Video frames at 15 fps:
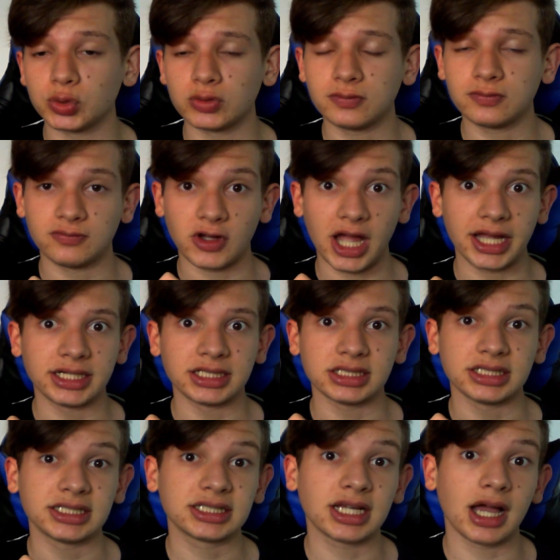find
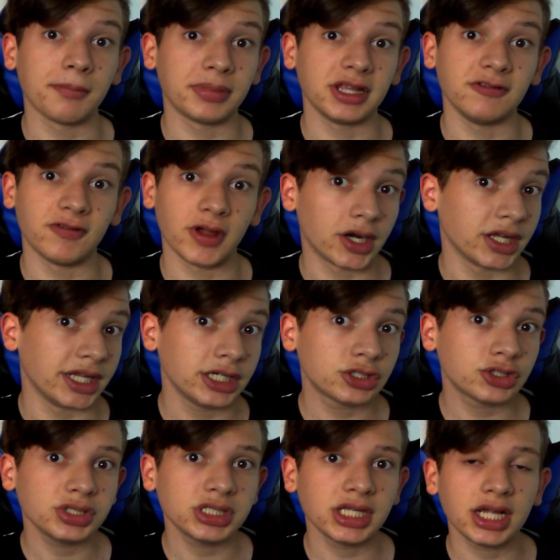this company very
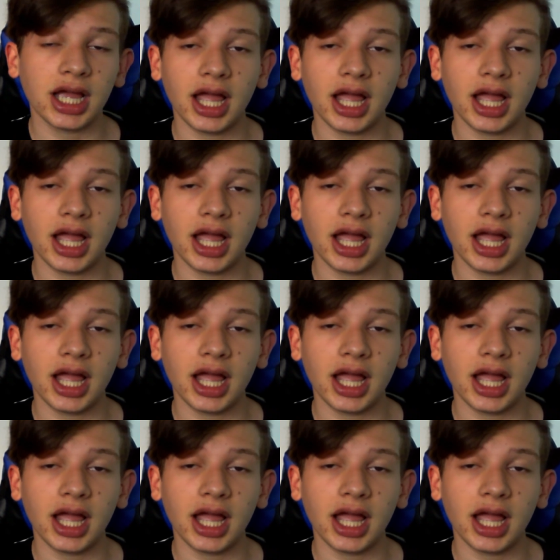interesting.